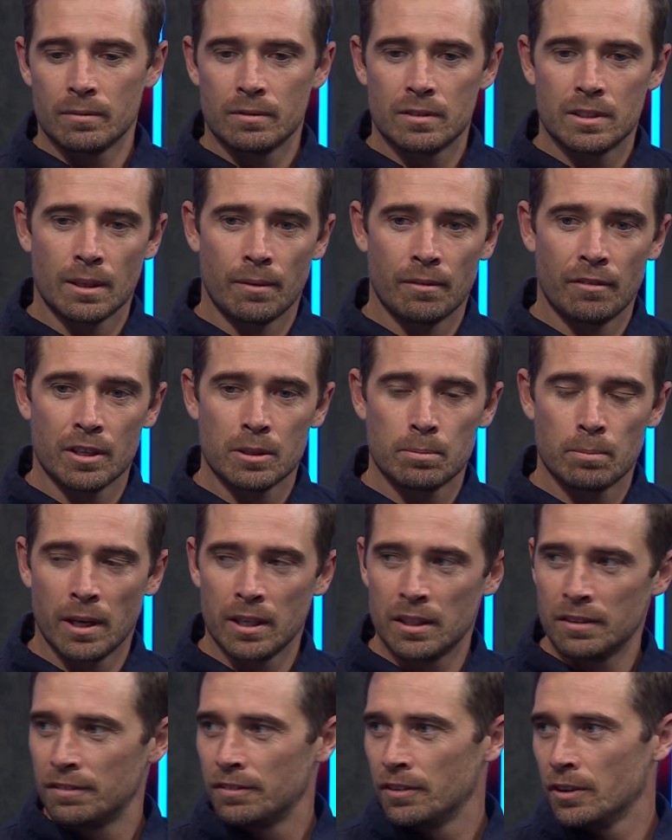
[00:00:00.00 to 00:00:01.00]
Some of us
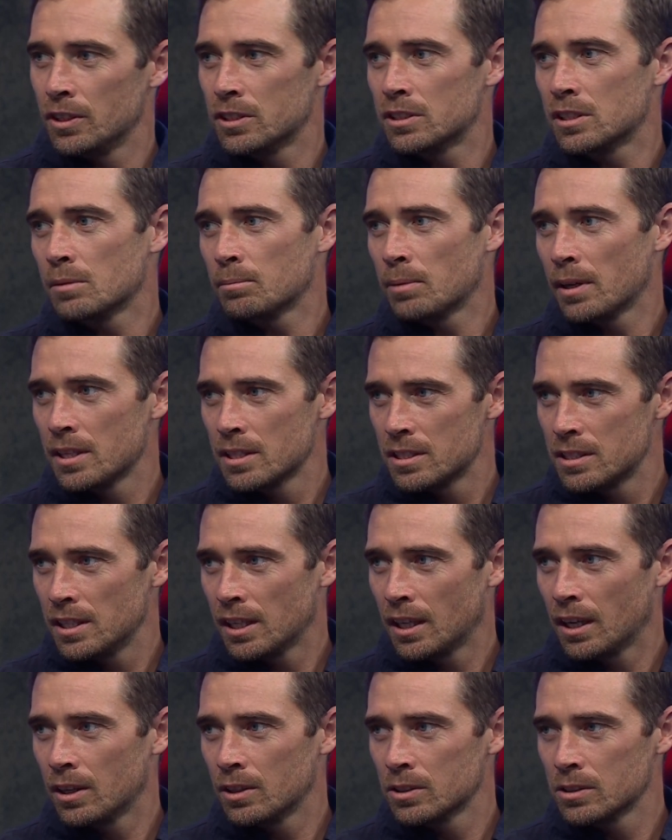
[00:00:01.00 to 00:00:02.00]
played the first, didn't play the
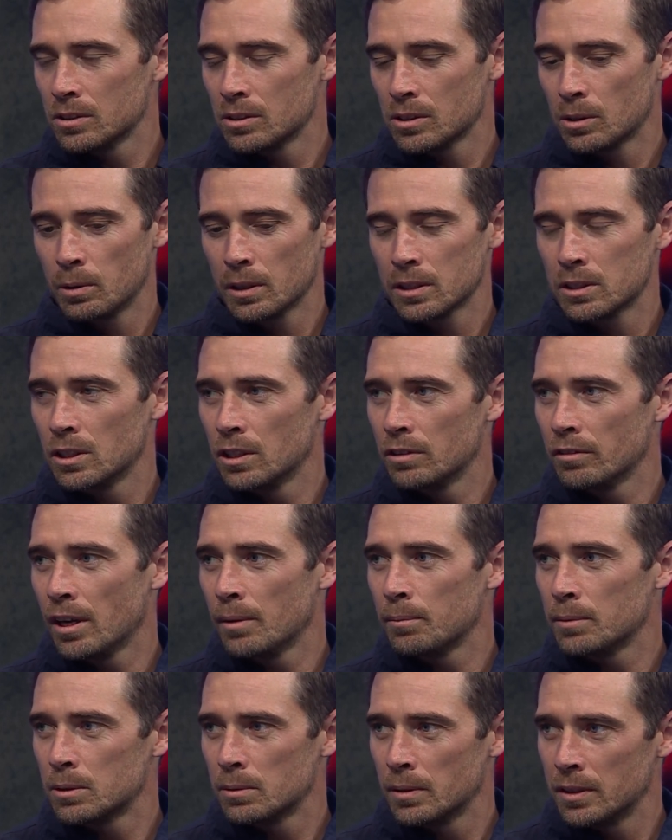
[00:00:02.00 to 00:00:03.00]
second because there was a quick
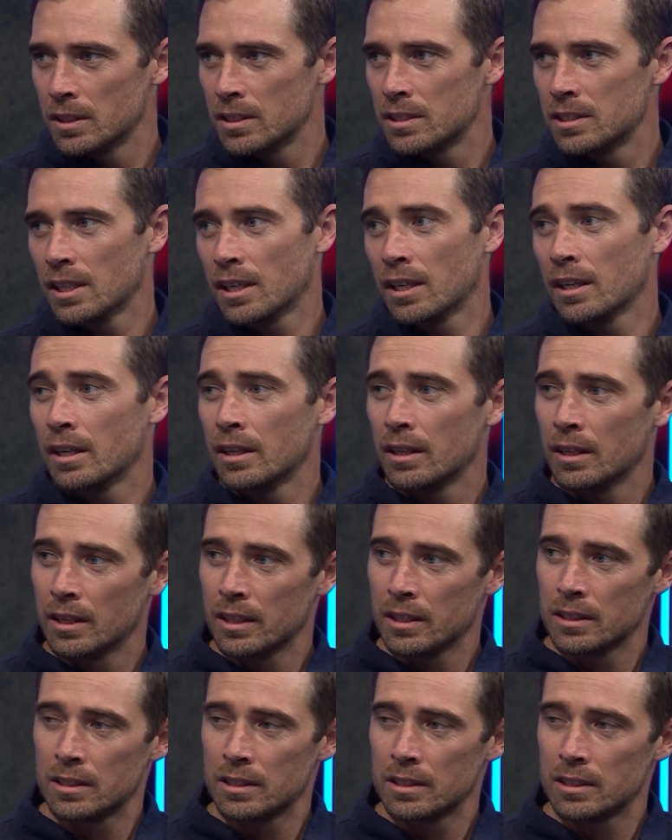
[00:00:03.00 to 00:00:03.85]
turnaround between the second and the